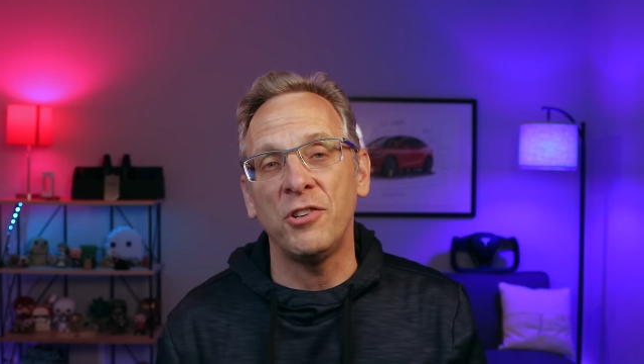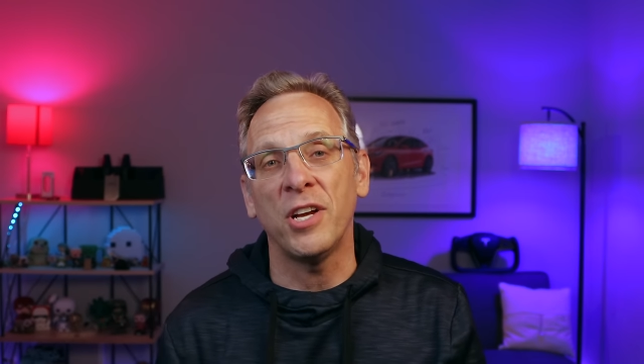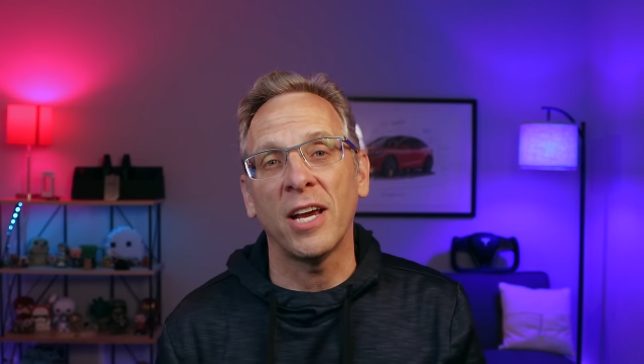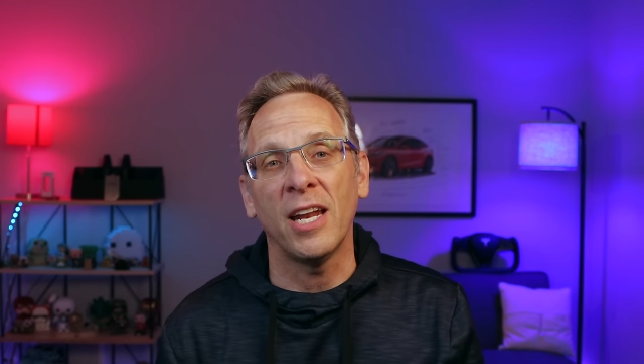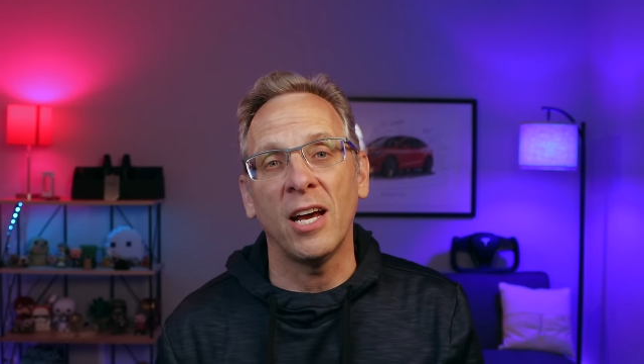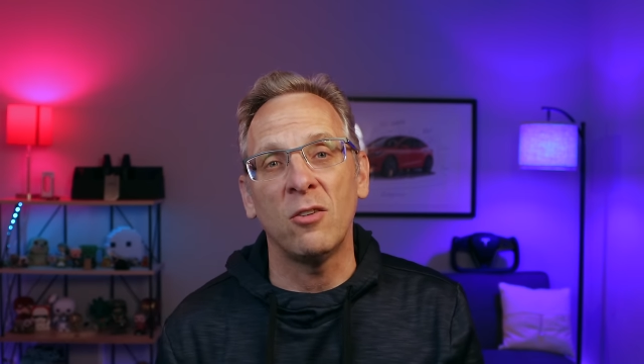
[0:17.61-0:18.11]

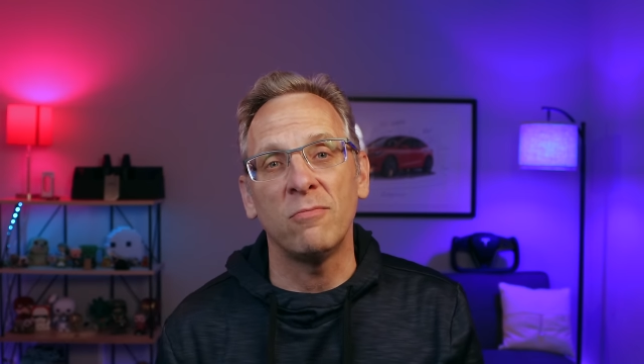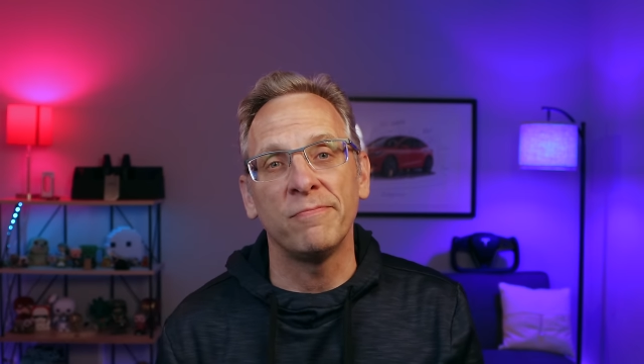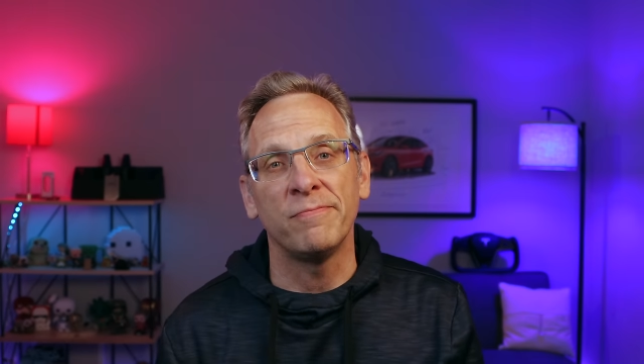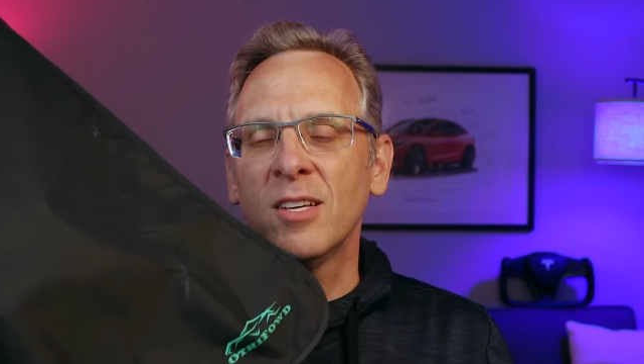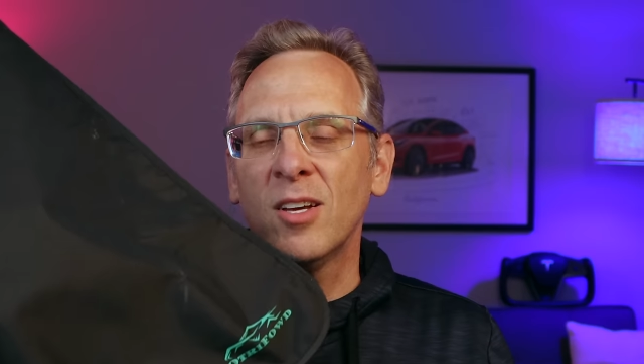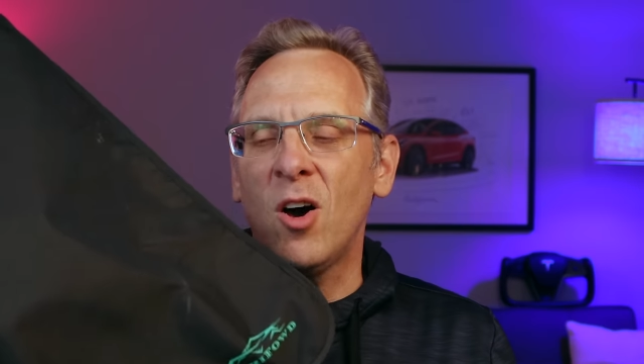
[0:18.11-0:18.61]
check it out.
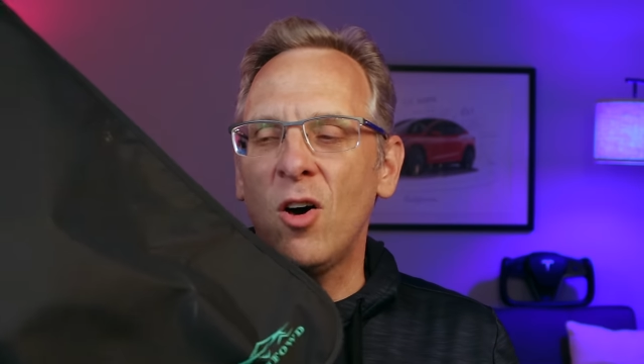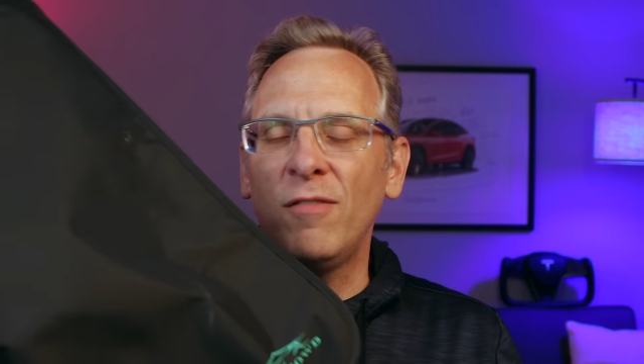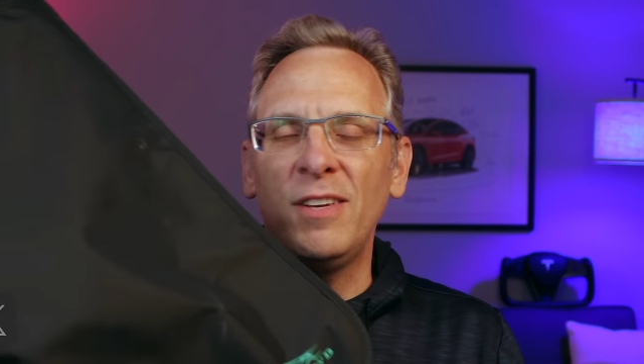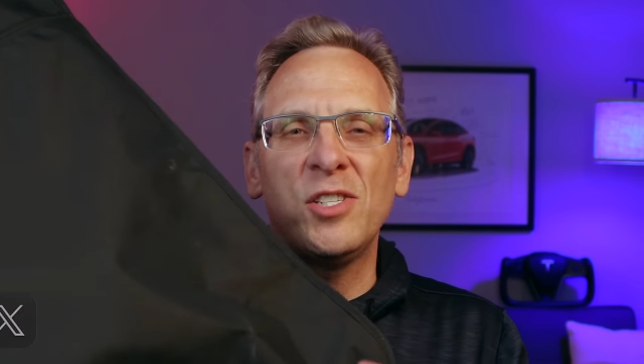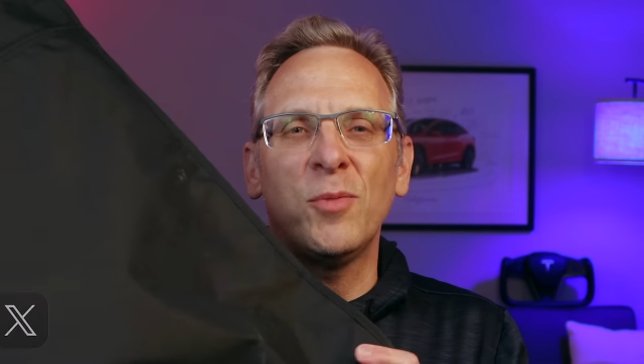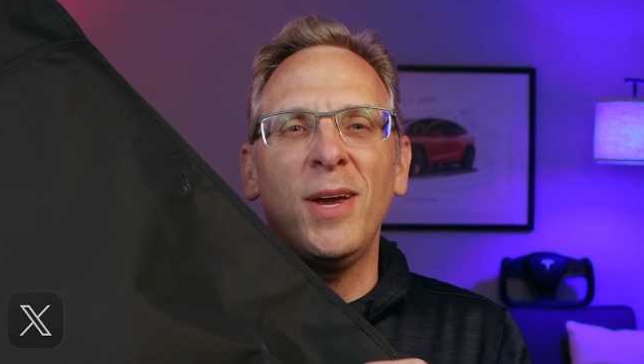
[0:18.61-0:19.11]
All
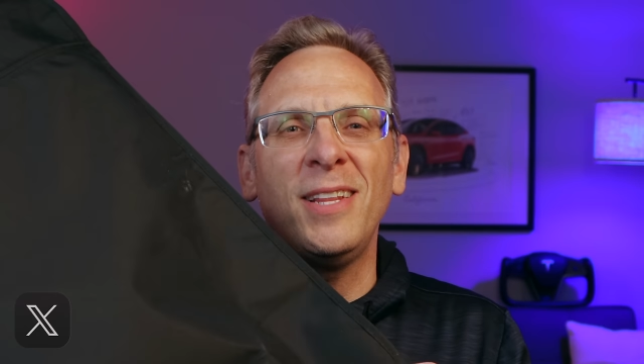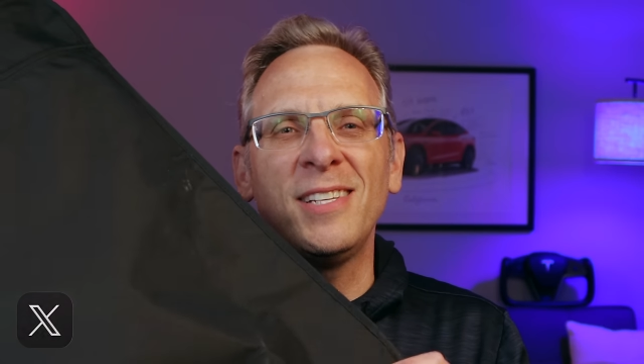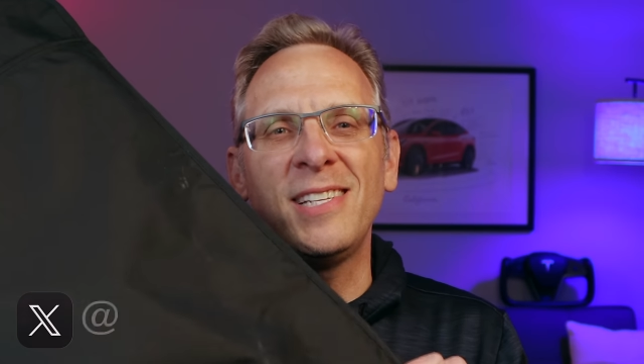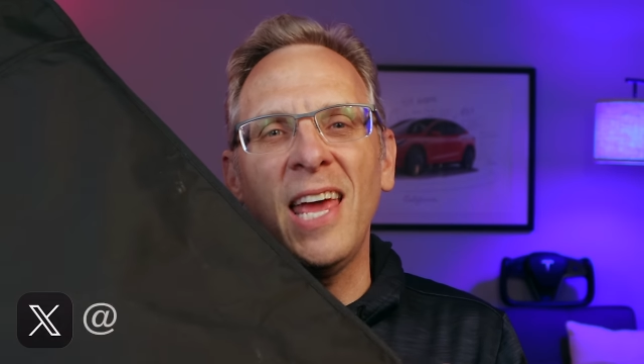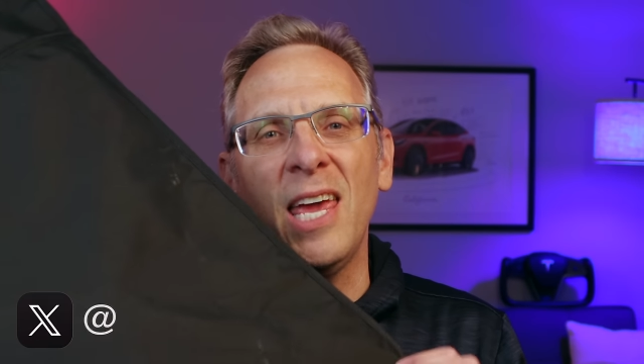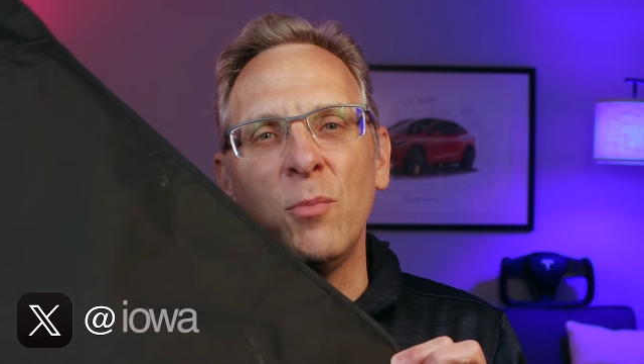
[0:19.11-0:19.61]
these are made the
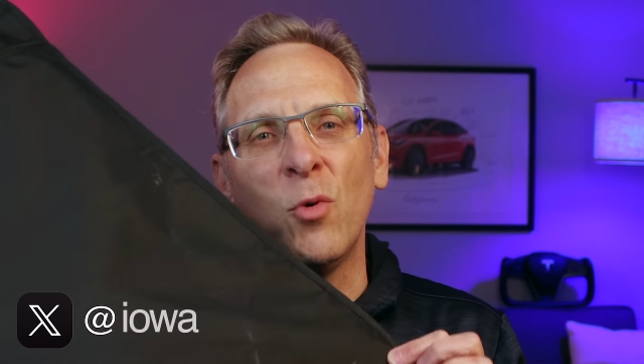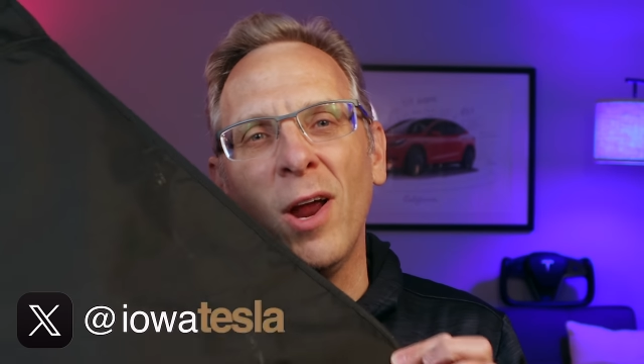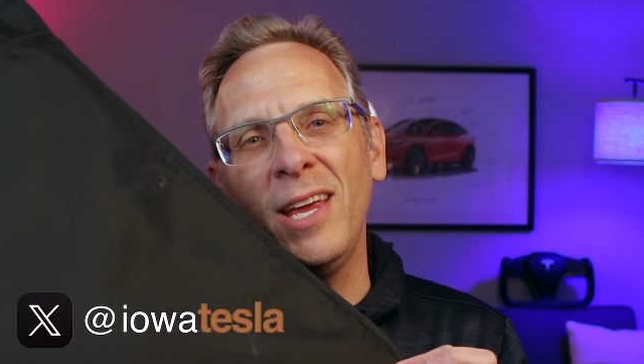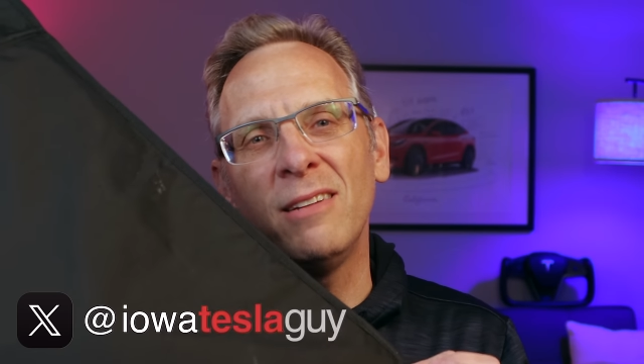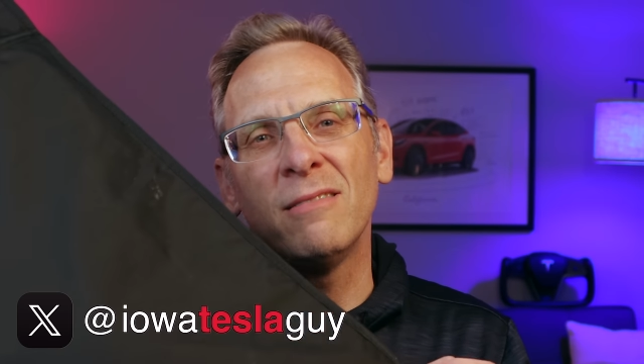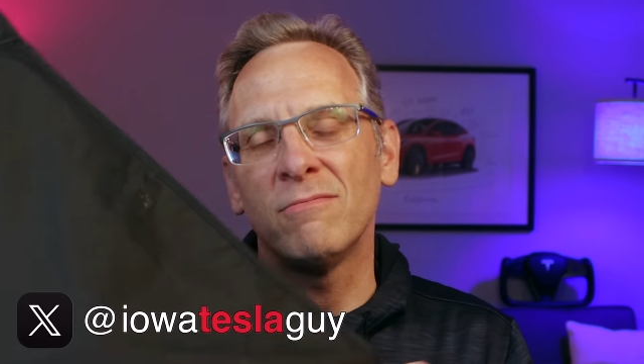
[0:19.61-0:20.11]
same,
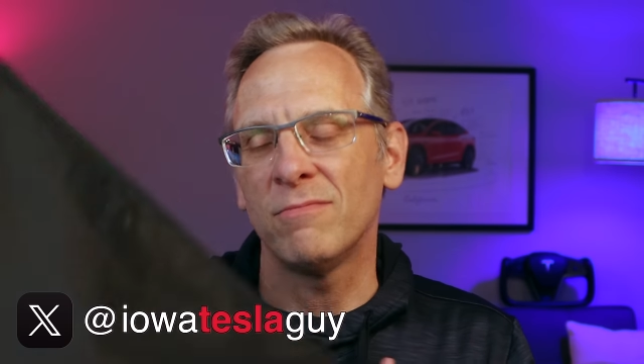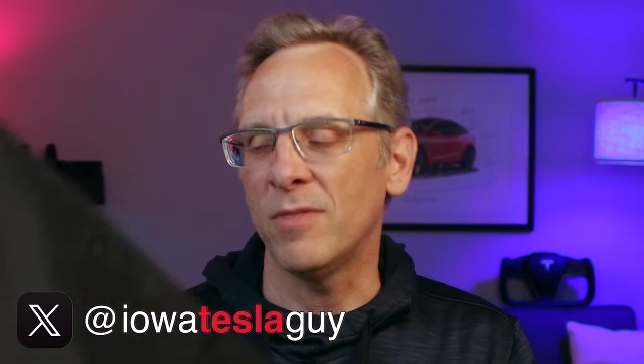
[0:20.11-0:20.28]
right?